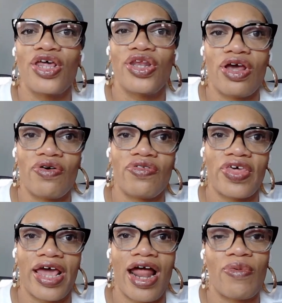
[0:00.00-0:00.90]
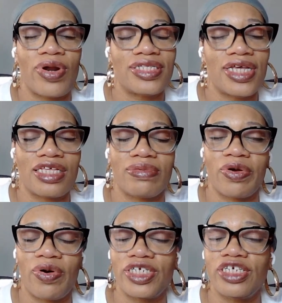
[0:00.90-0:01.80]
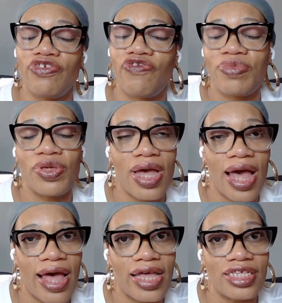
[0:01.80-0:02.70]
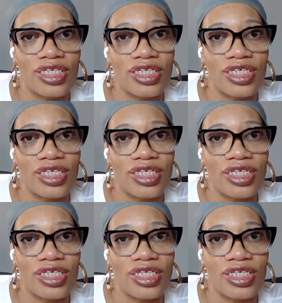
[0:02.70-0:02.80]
know that I want to take some questions from you guys.